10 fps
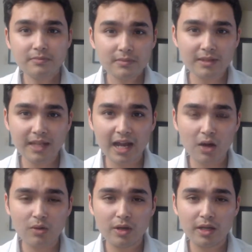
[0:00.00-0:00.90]

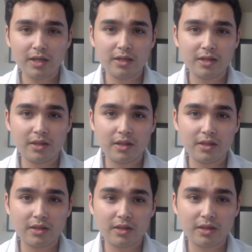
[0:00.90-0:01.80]
Now,
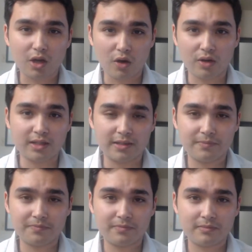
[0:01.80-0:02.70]

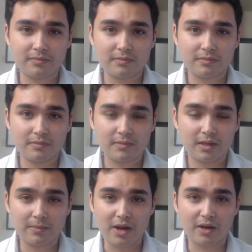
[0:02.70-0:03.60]
currently,
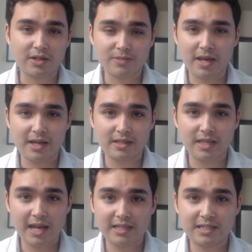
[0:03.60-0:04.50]
America spends
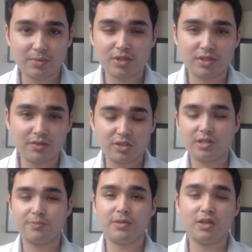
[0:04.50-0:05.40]
18% of
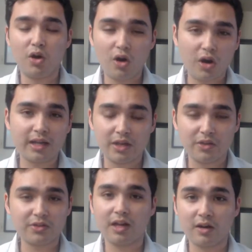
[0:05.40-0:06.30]
GDP on
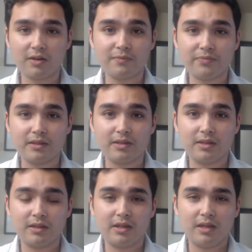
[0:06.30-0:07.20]
healthcare.
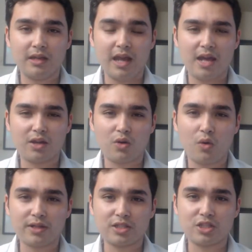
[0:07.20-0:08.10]
And
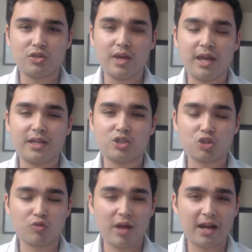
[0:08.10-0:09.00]
according to a
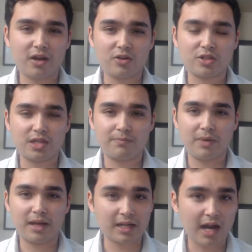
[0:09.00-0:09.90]
tracker set up
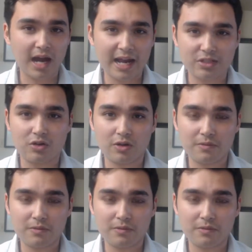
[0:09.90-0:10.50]
by Kaiser,